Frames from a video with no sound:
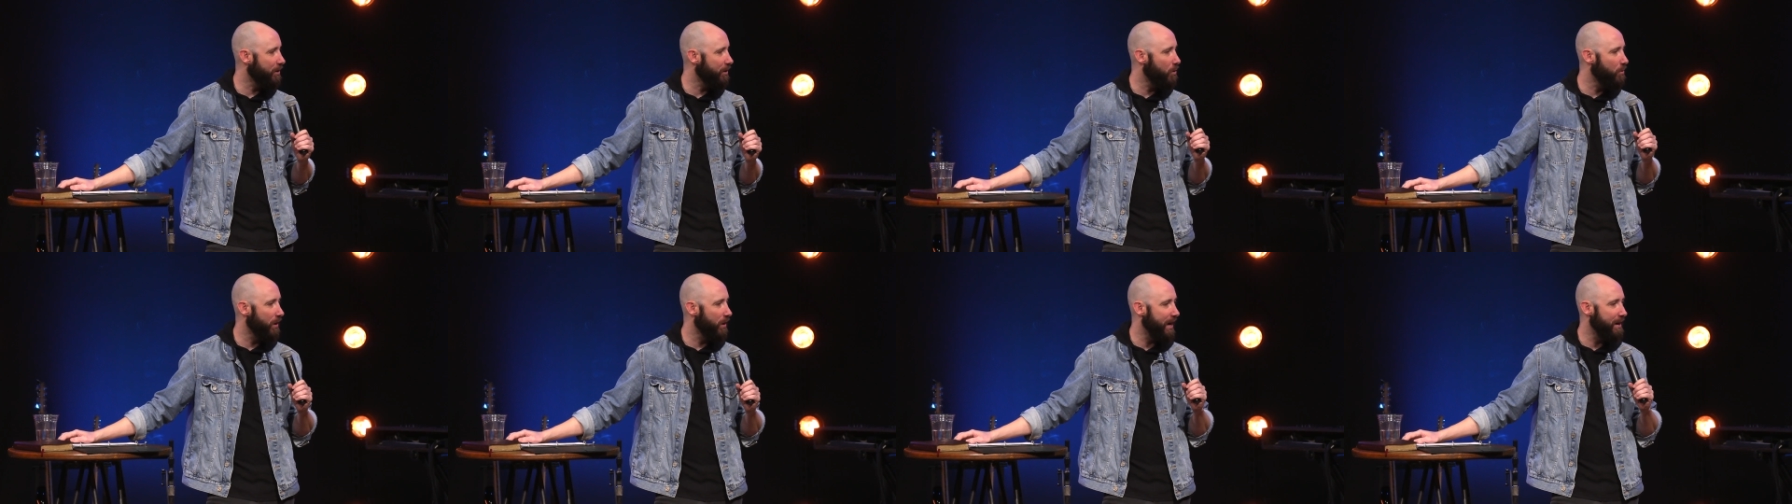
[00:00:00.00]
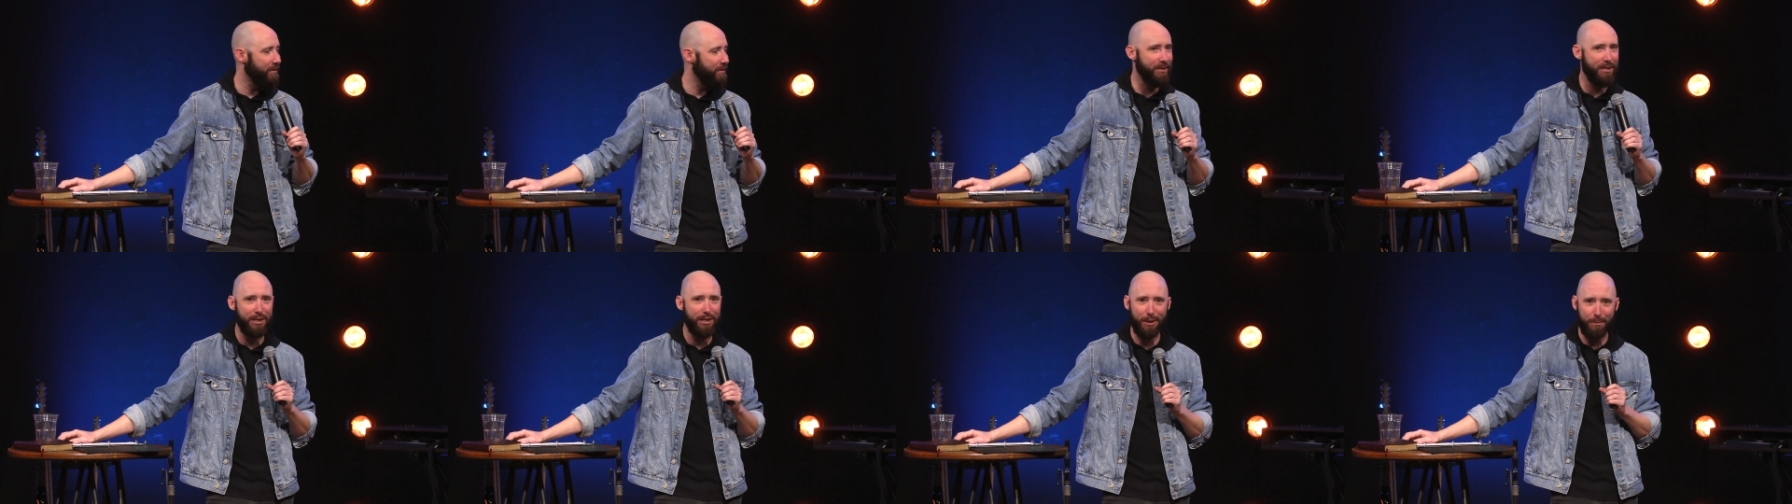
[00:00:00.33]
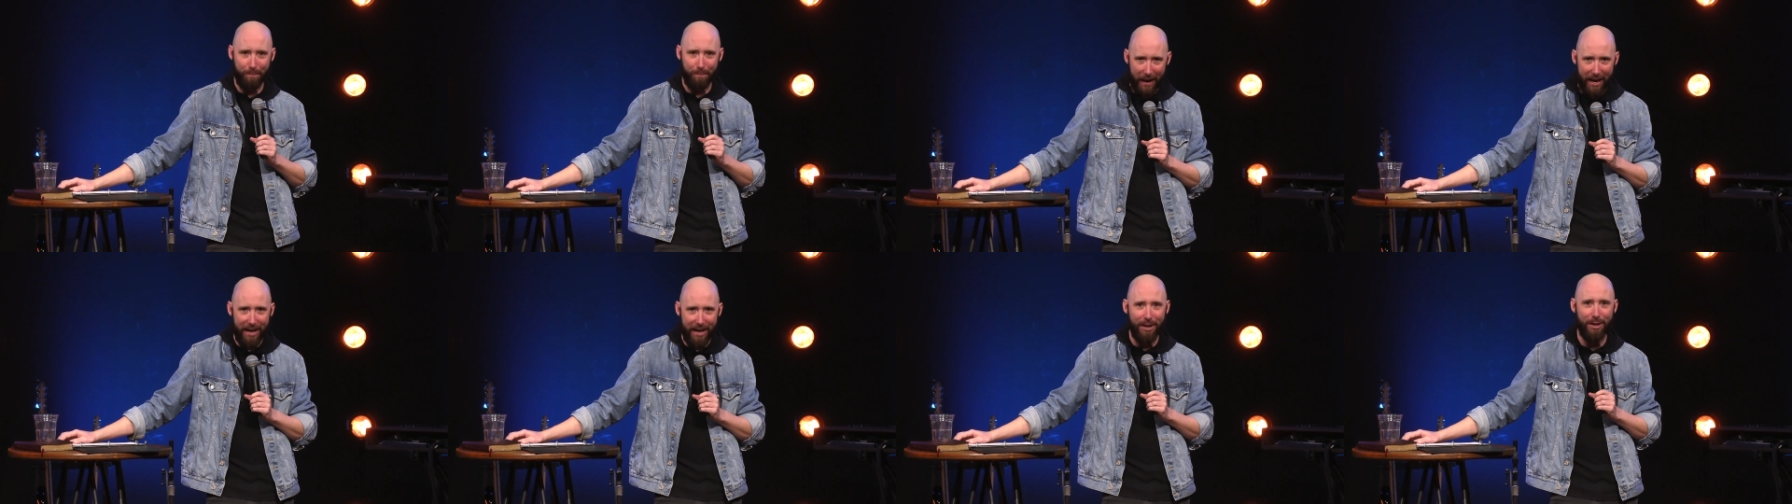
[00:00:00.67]
going out in
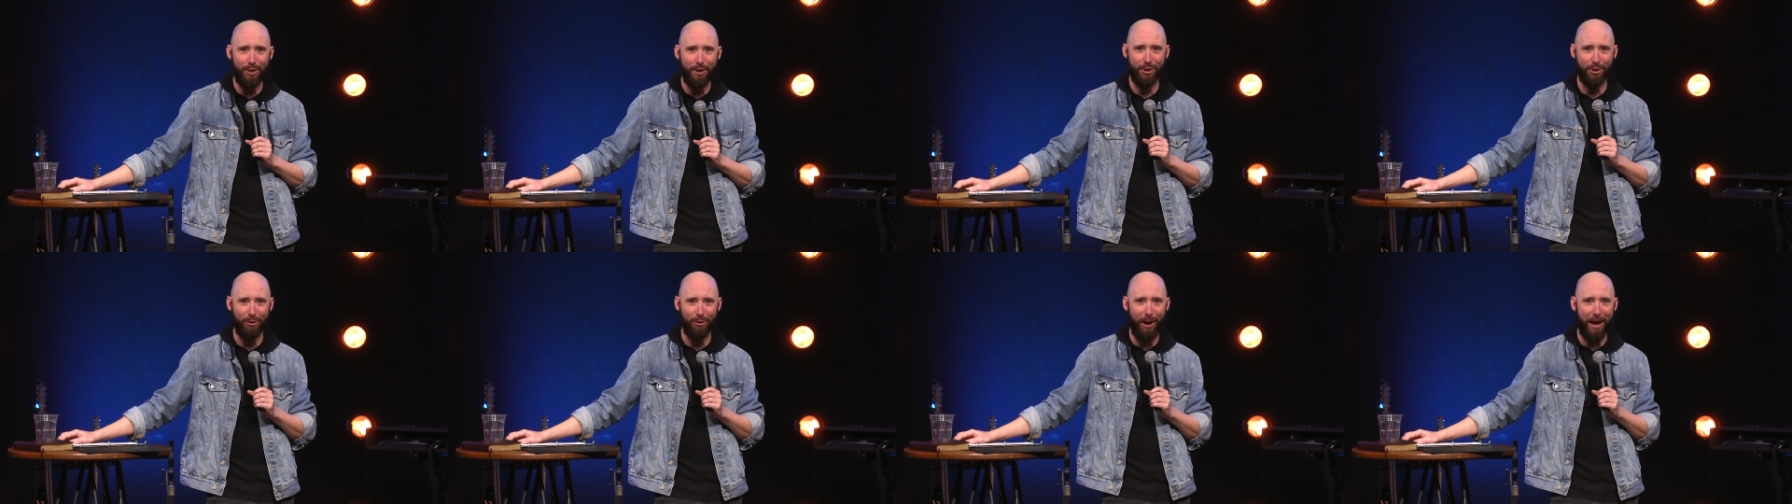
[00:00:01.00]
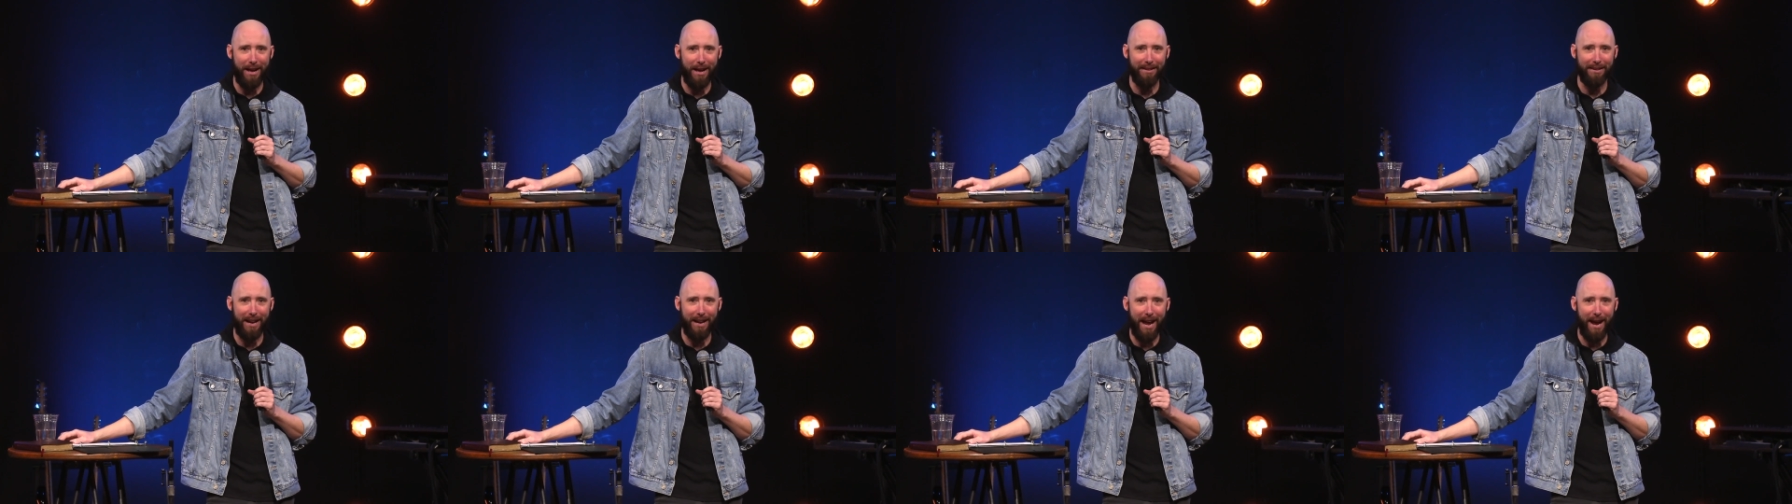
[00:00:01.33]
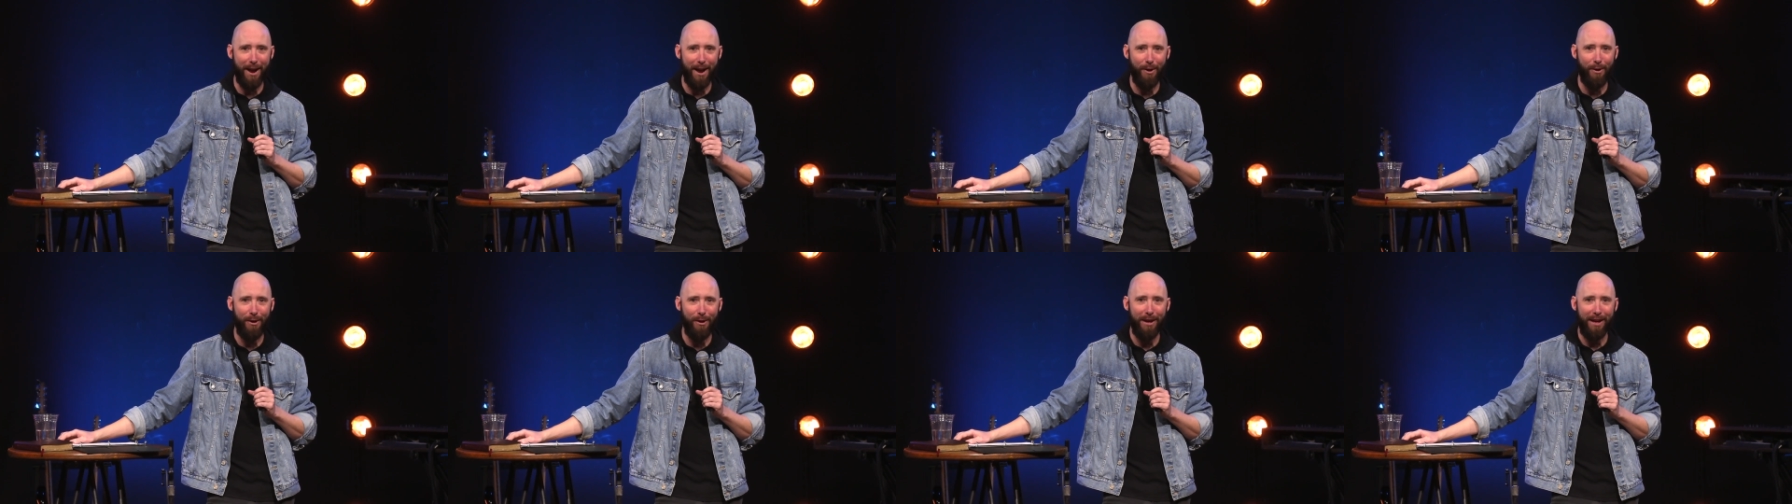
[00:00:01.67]
Spanish right
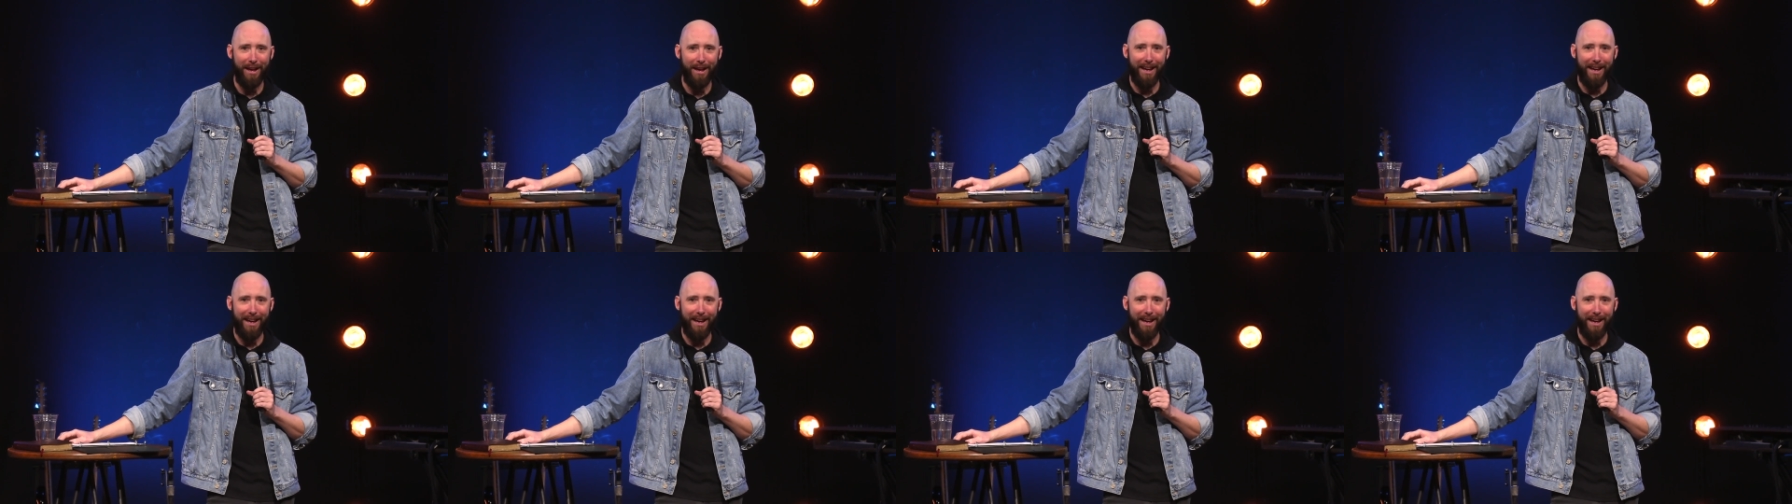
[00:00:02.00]
now.